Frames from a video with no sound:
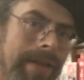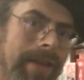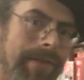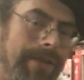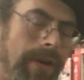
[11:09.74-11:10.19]

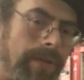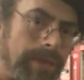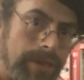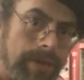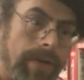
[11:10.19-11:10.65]
if no
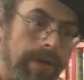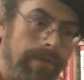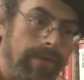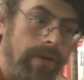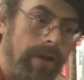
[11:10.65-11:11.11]
one's
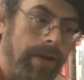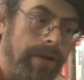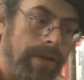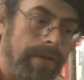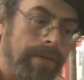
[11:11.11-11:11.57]
going for it.
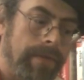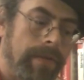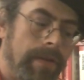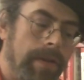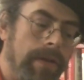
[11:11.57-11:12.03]

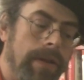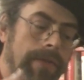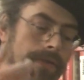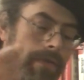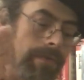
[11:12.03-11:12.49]

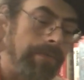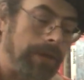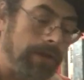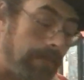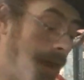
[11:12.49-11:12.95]
If, you,
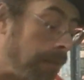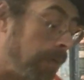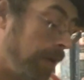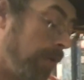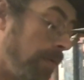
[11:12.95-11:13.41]
but you might
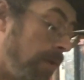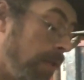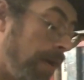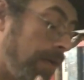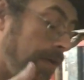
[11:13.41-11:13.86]
want to go
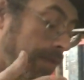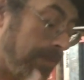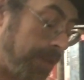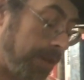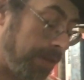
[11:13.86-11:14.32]
all out on
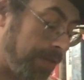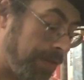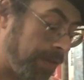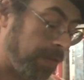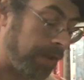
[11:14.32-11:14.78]
some of the other
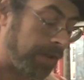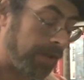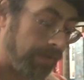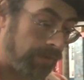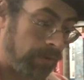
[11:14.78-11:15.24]
things, like
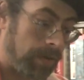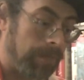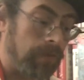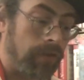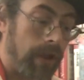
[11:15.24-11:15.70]
if you
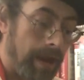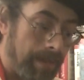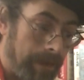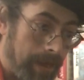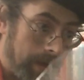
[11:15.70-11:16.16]
can try
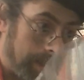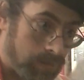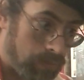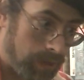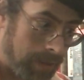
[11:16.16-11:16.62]
to
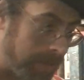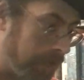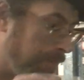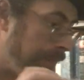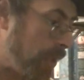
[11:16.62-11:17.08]
manage
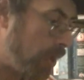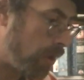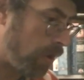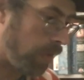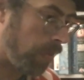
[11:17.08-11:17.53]
wisdom,
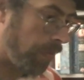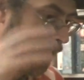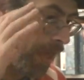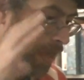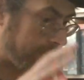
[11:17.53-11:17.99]
although
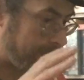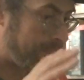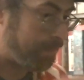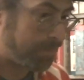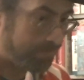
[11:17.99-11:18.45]
that
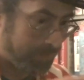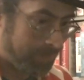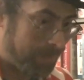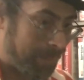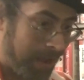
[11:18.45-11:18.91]

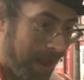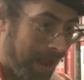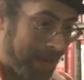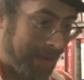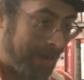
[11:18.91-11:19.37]

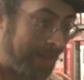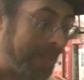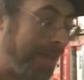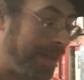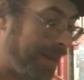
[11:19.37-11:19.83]
I didn't
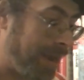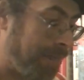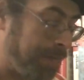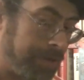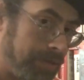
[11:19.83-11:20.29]
see any
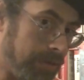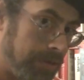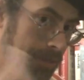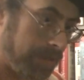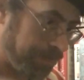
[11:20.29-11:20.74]

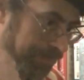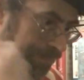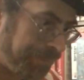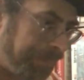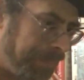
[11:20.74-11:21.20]
opportunities
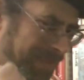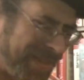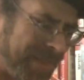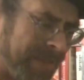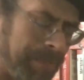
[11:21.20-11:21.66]

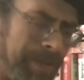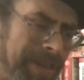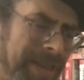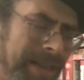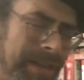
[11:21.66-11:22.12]
to
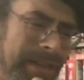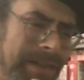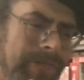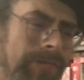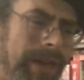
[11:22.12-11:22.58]

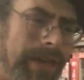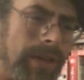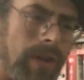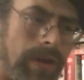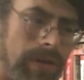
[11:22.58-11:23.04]
particularly do any
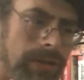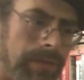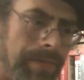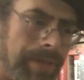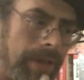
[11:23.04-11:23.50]

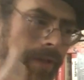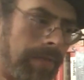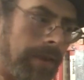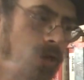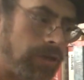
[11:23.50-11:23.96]
long-term things
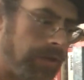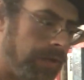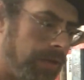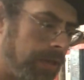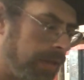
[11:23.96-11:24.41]
to make sure
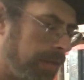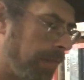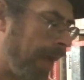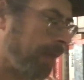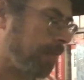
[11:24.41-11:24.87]
you get the
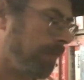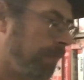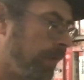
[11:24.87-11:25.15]
maximum